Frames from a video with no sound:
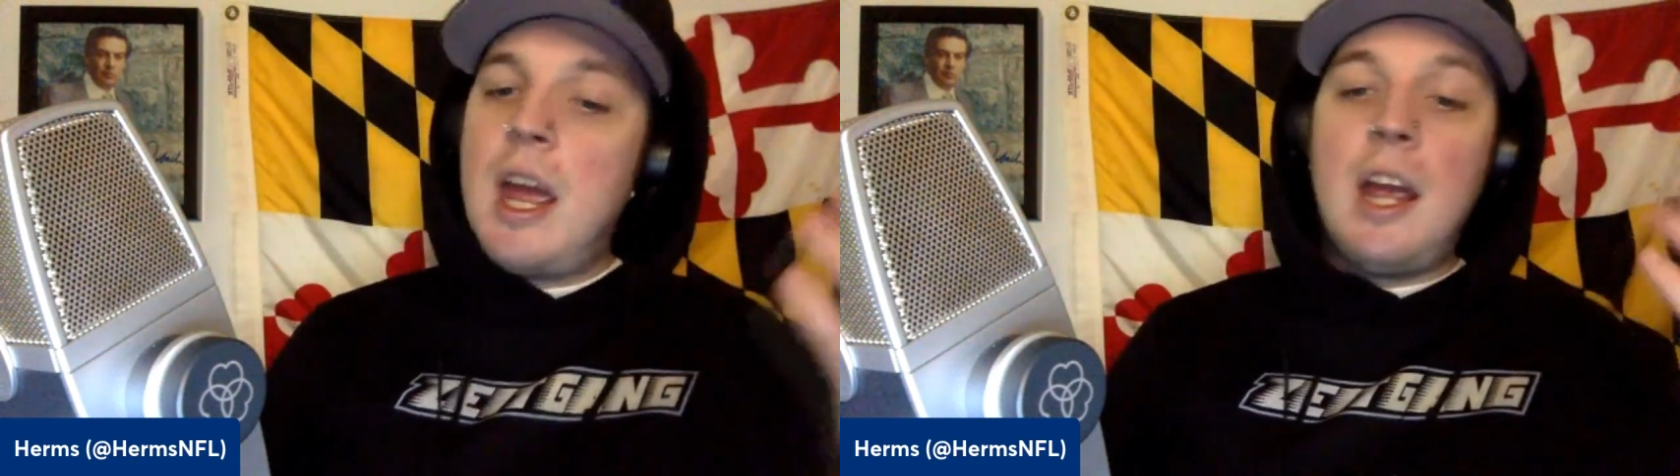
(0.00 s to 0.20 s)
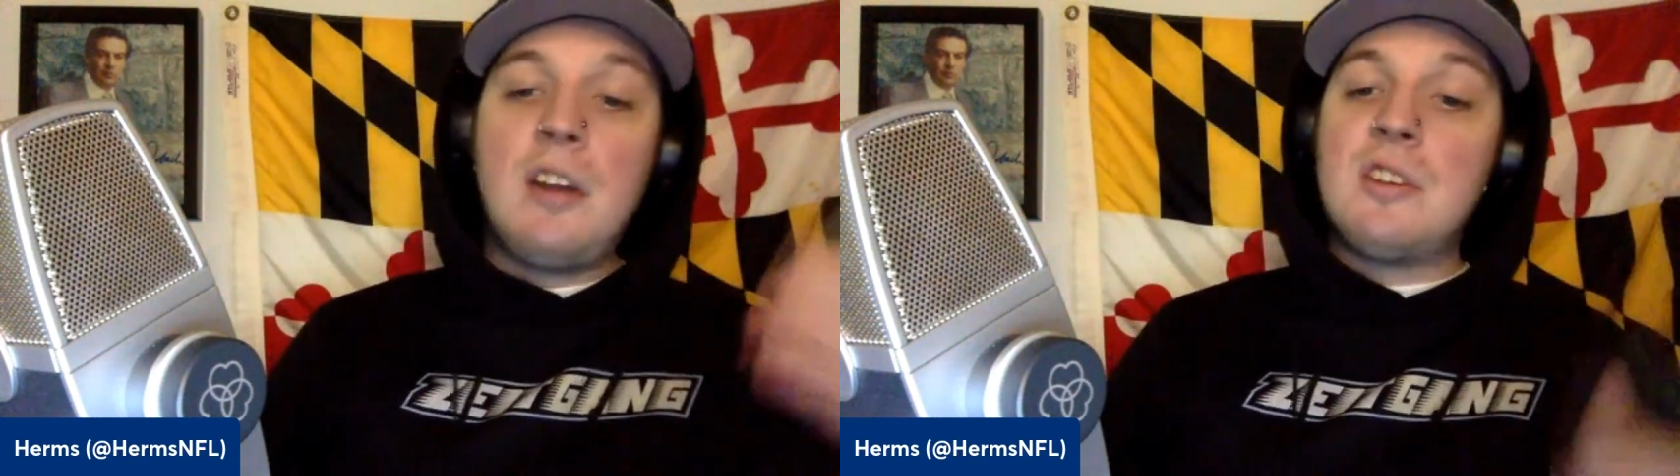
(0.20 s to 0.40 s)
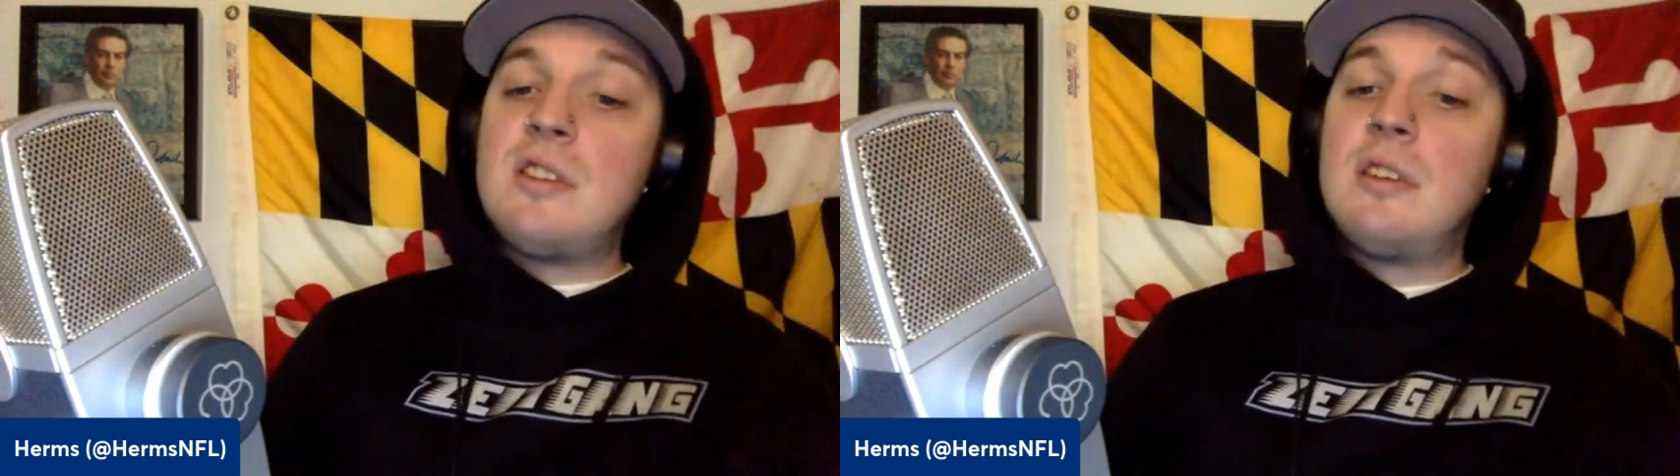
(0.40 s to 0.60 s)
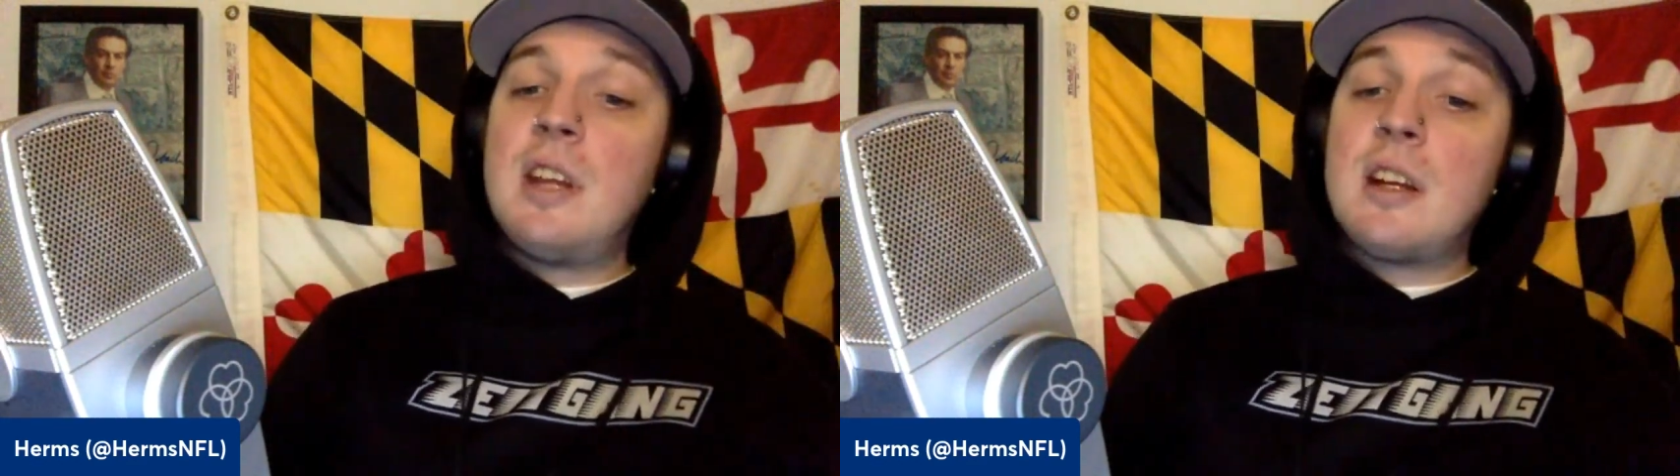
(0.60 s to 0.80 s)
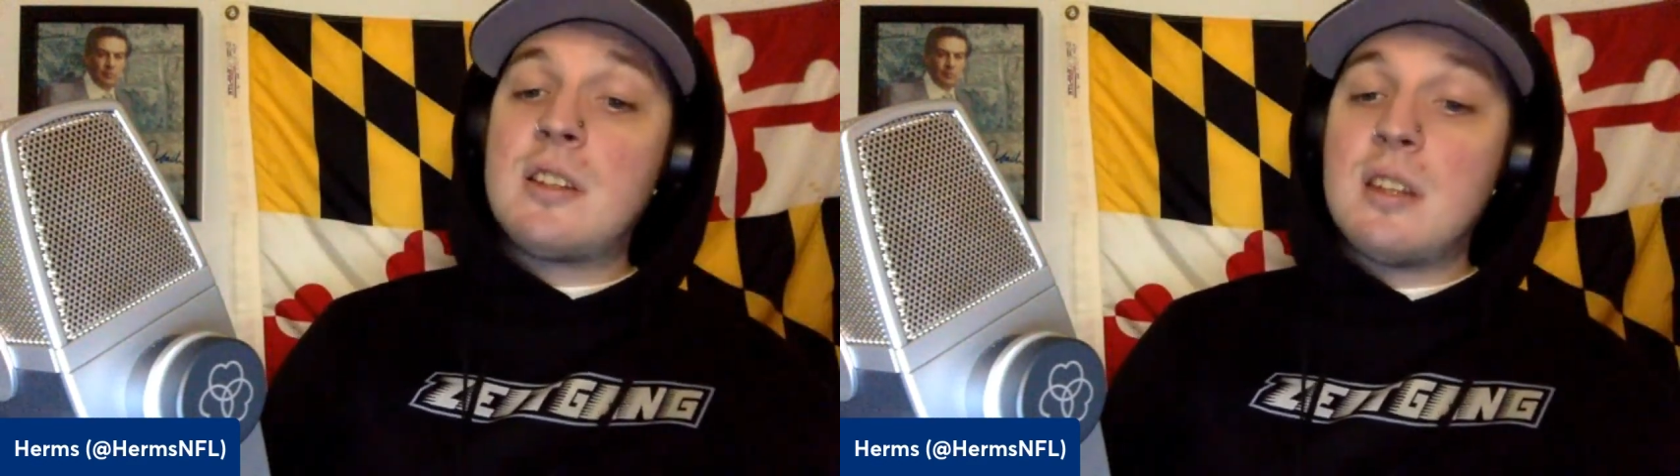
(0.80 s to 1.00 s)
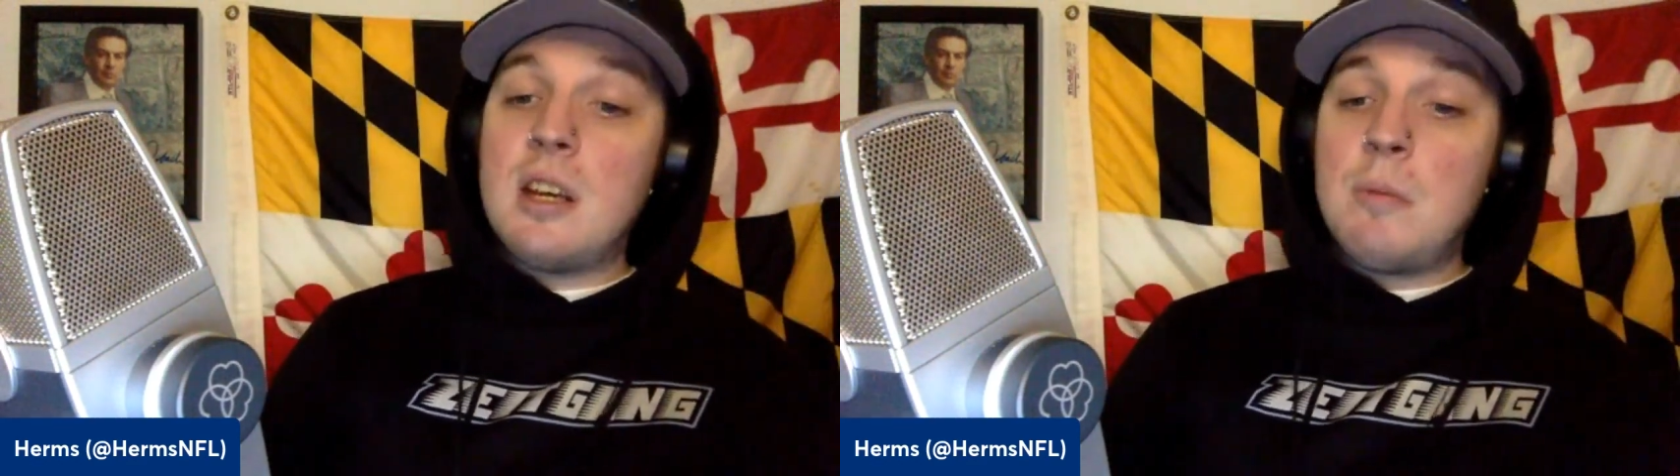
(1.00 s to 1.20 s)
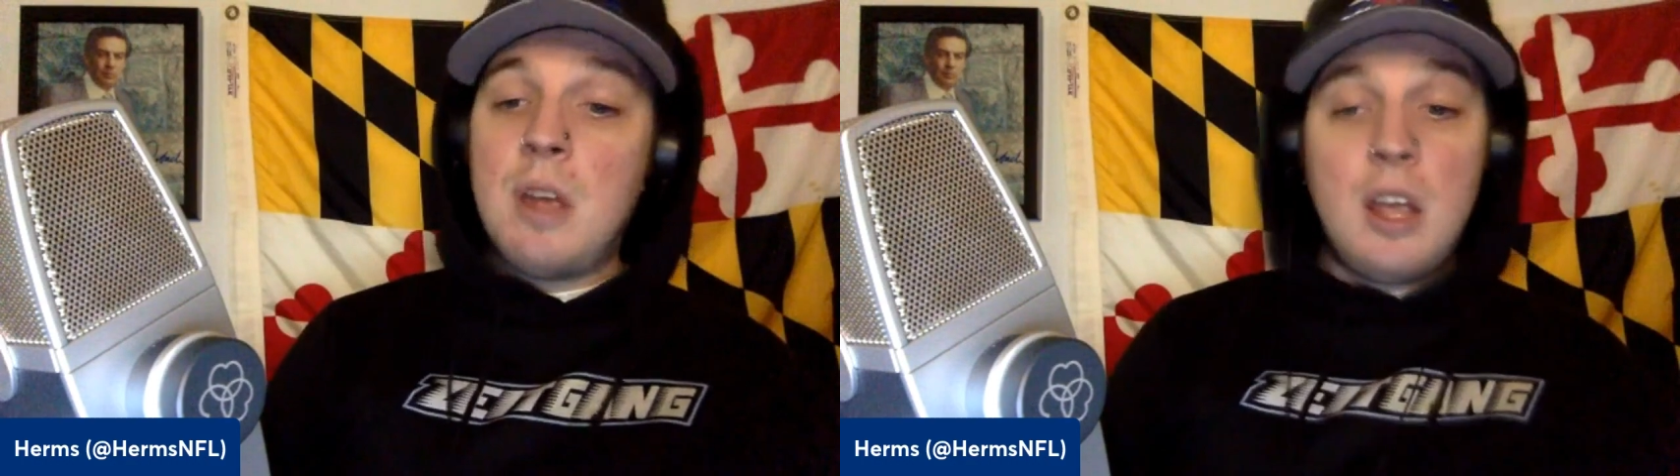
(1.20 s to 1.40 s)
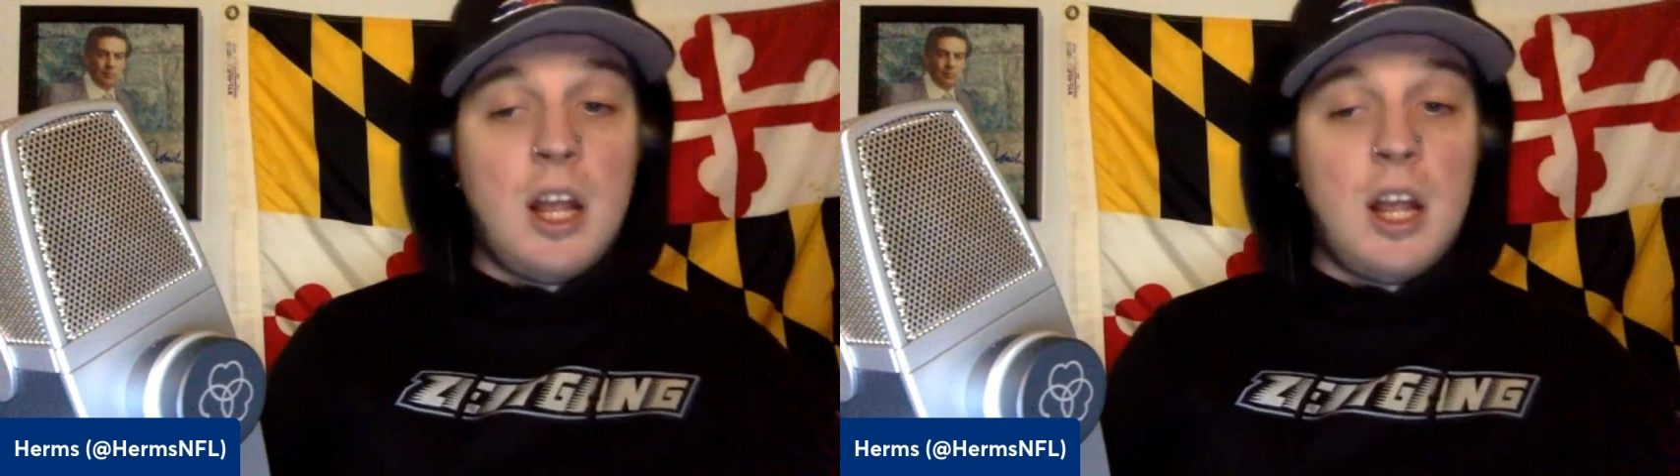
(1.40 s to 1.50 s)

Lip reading: And until next time,